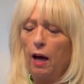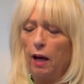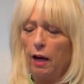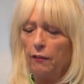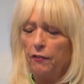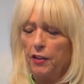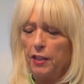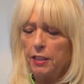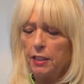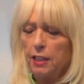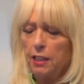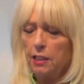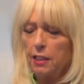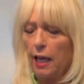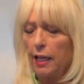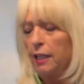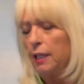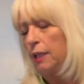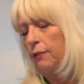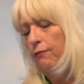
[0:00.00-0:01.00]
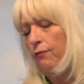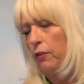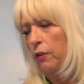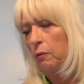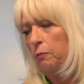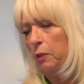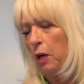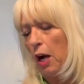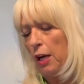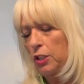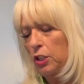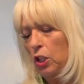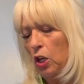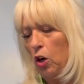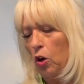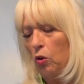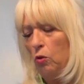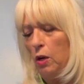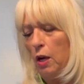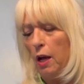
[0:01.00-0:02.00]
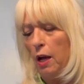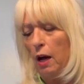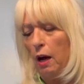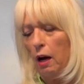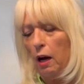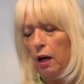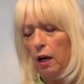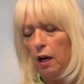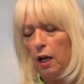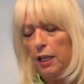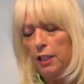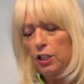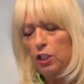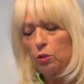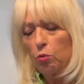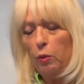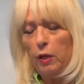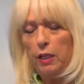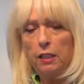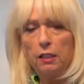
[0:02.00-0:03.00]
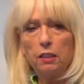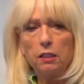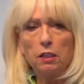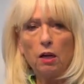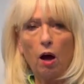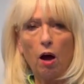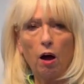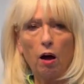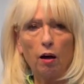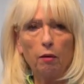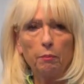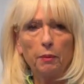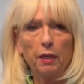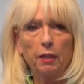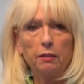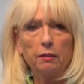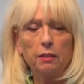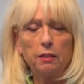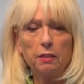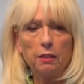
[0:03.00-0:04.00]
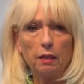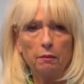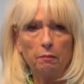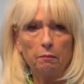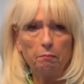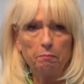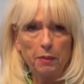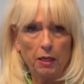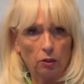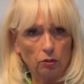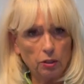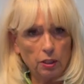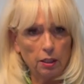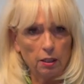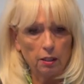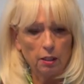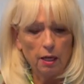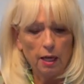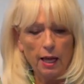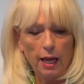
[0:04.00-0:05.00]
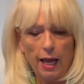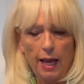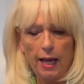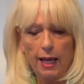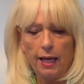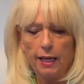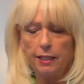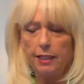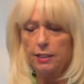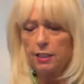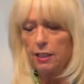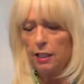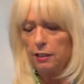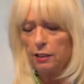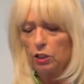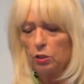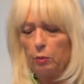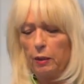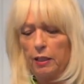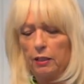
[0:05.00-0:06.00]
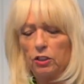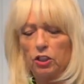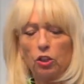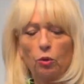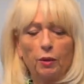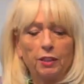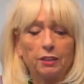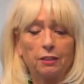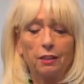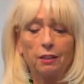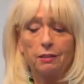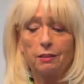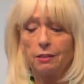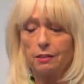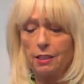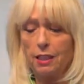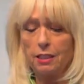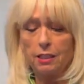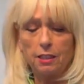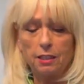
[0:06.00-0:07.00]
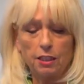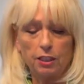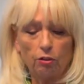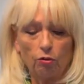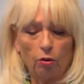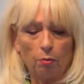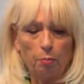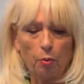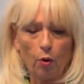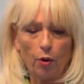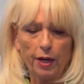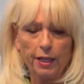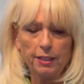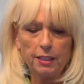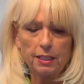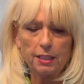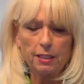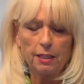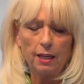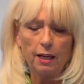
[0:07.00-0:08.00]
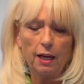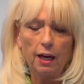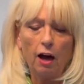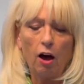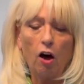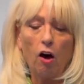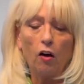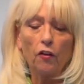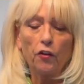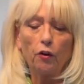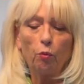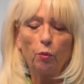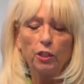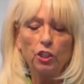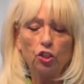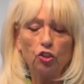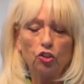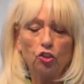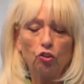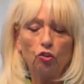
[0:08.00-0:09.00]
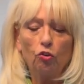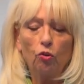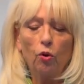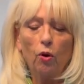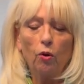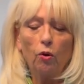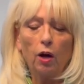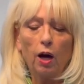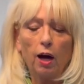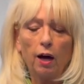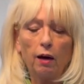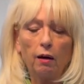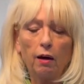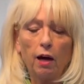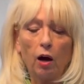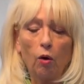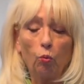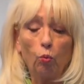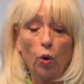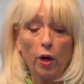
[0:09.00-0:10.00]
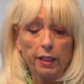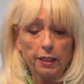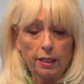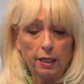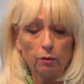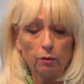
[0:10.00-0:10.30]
This is I get from Costco, unsweetened almond milk, and it's unsweetened, so this is 0 points. Although when you do 1